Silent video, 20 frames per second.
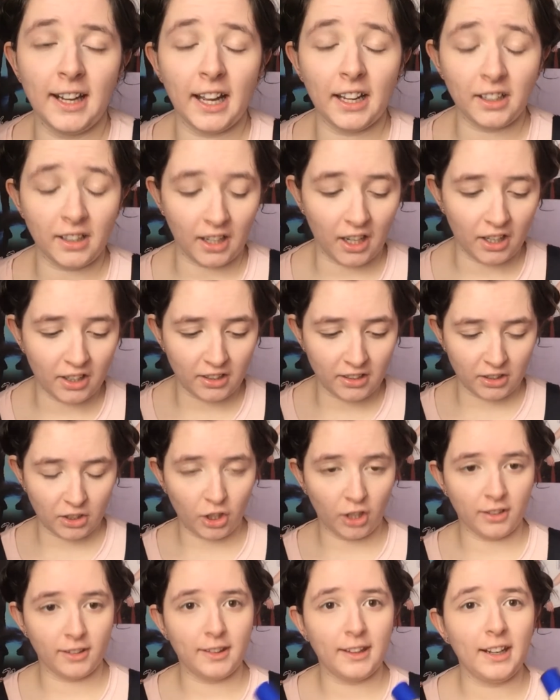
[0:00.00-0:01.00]
and
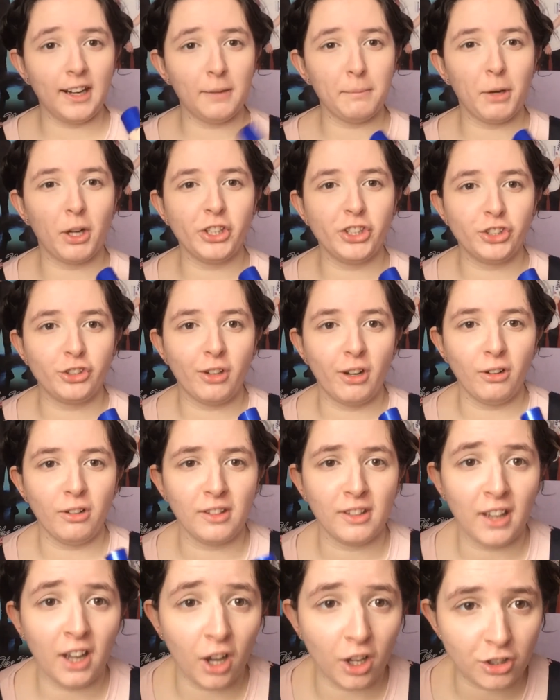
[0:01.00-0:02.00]

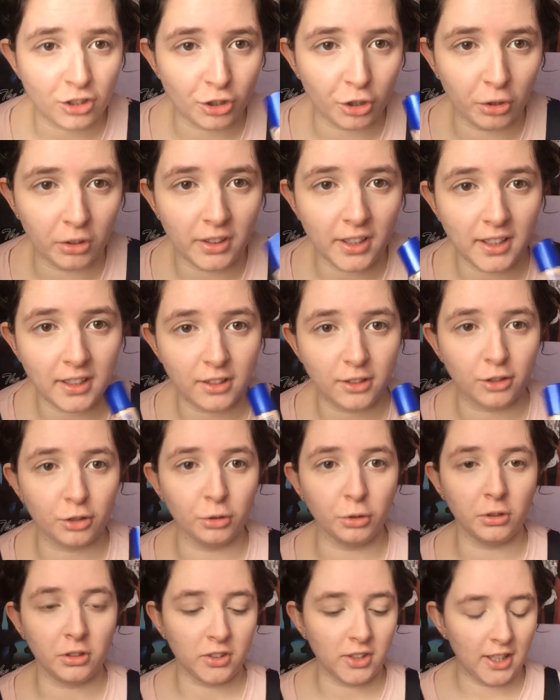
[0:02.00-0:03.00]
moisturiser are done and
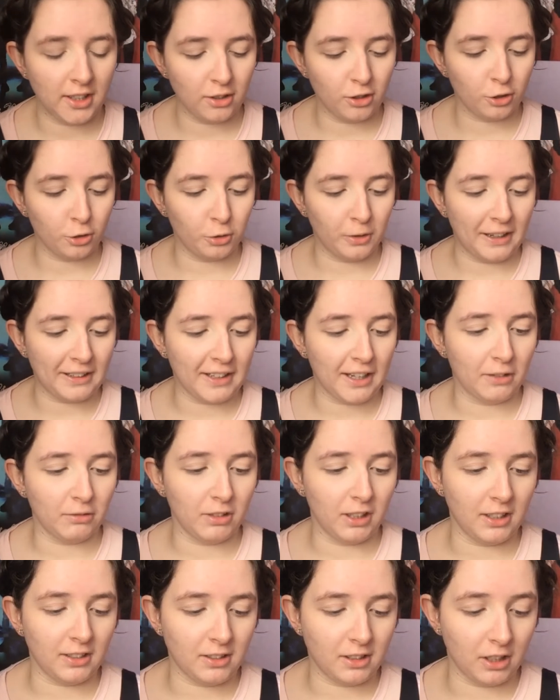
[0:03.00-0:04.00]
soaked in, so I now
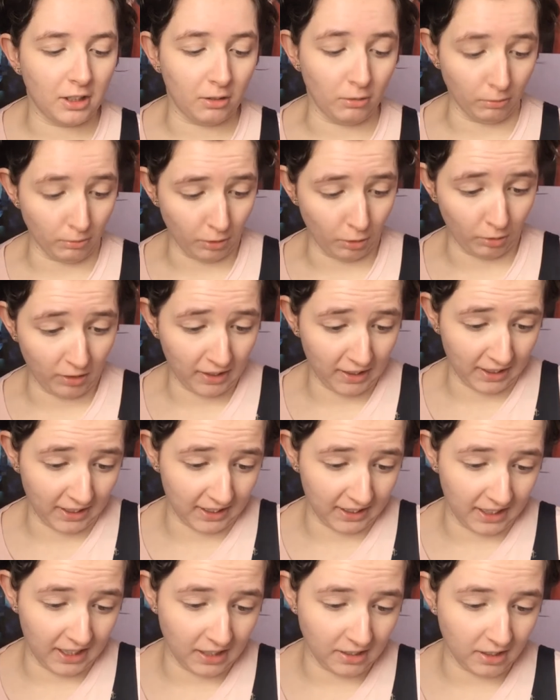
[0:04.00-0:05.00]
need to, the only thing I
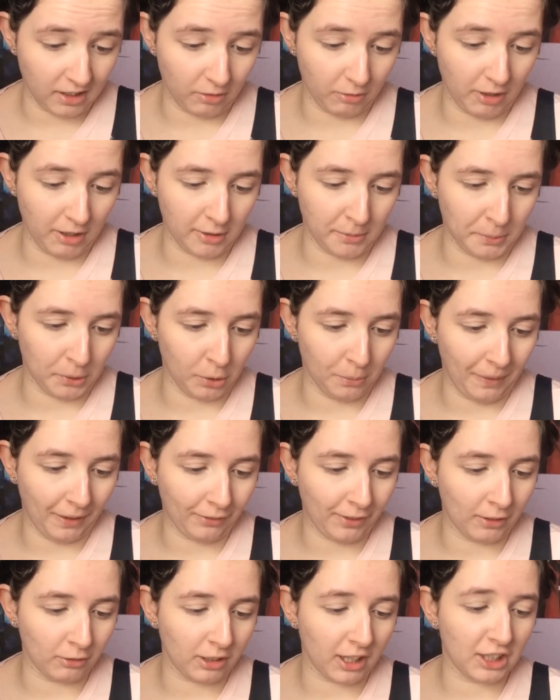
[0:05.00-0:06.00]
need to do is put my
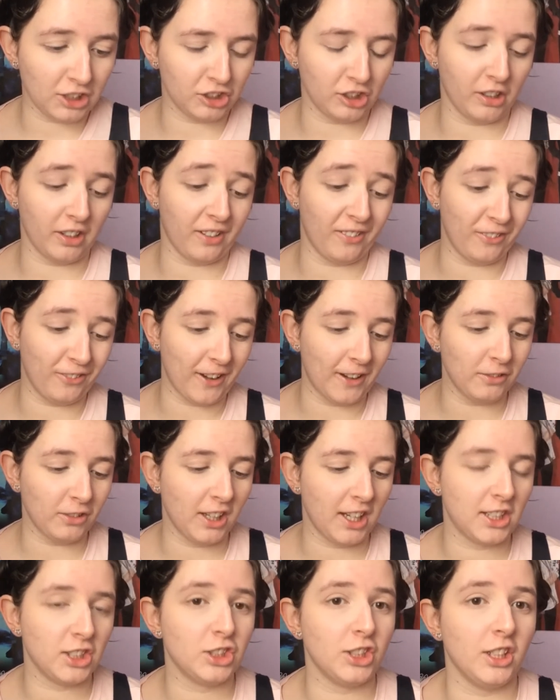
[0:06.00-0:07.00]
foundation on. Now the
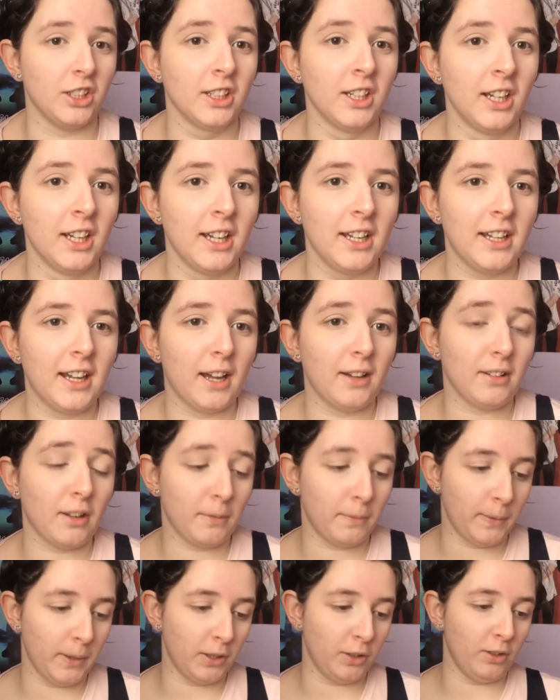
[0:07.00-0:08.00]
foundation
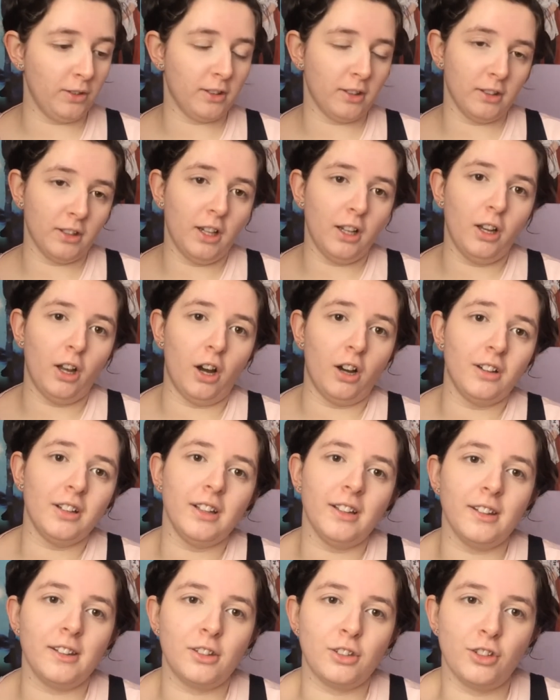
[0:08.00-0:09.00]
I've been using a lot
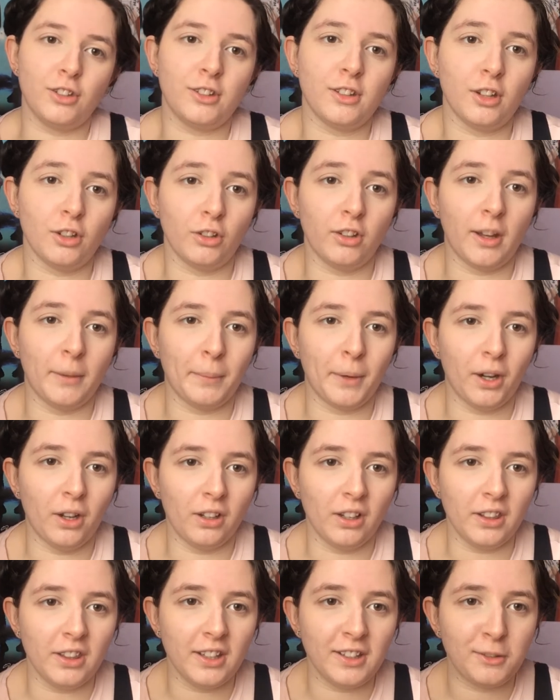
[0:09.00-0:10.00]
is just another
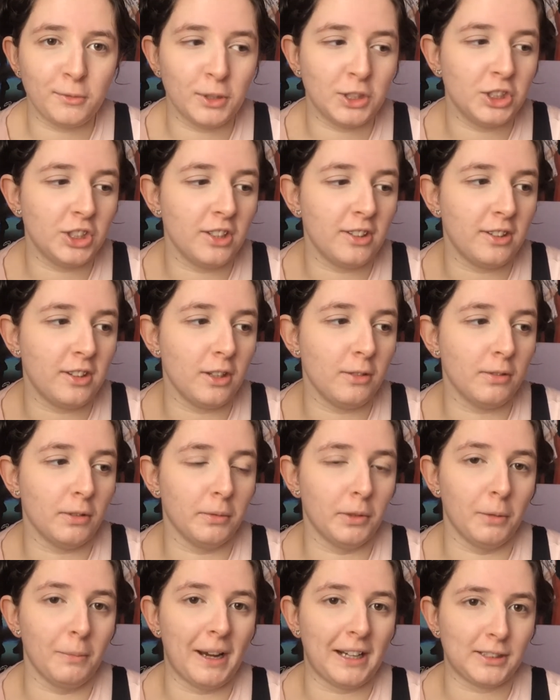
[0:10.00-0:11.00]
bottle of this, which is the
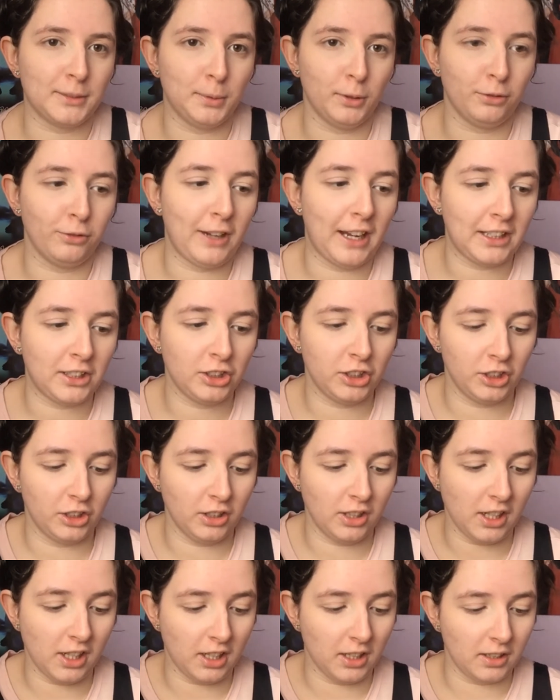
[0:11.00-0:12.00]
Rimmel Match
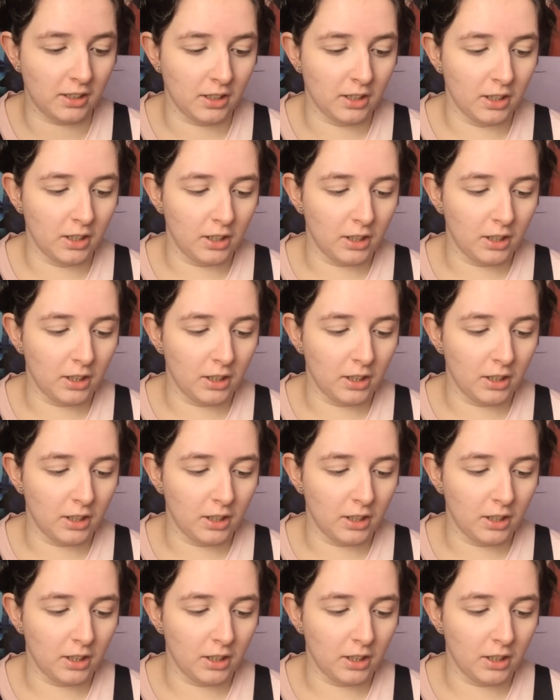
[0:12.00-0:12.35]
Perfection in